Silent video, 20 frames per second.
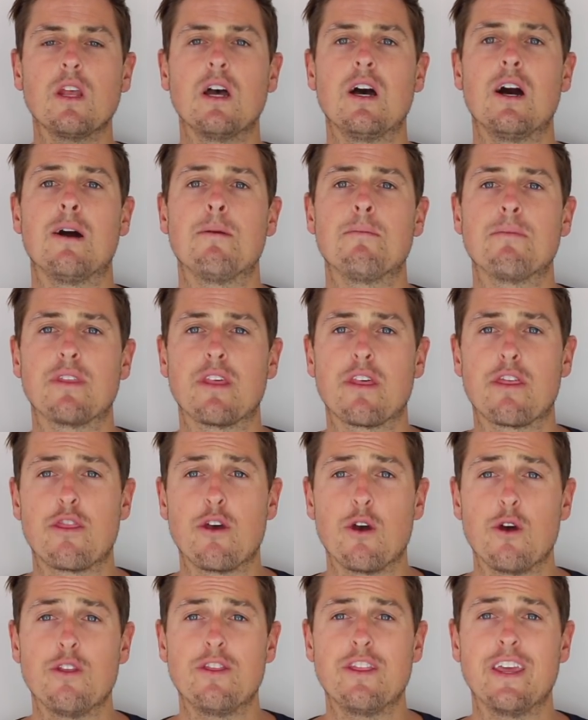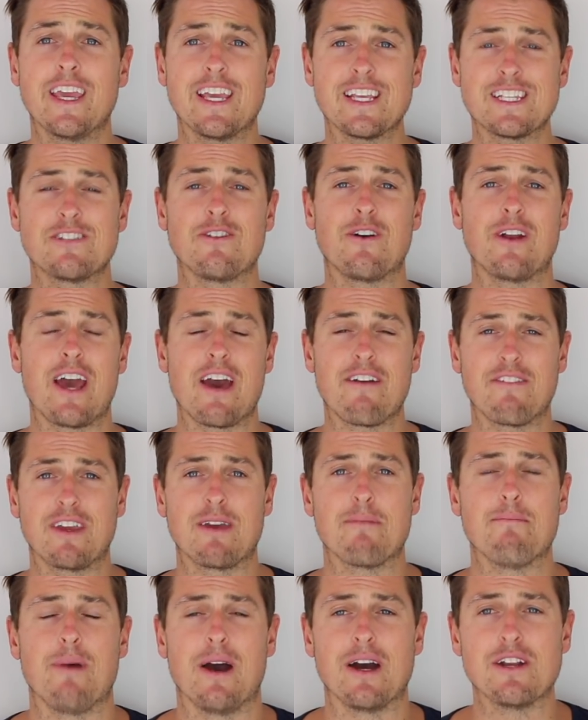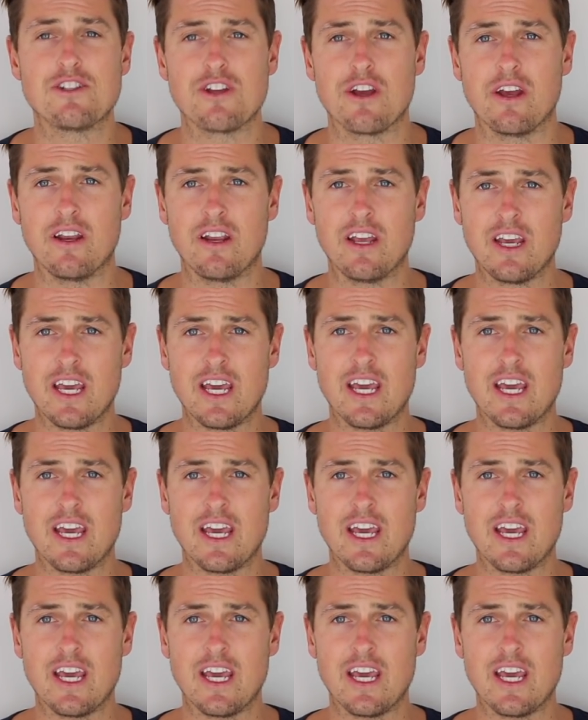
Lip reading: The third thing is not having a budget.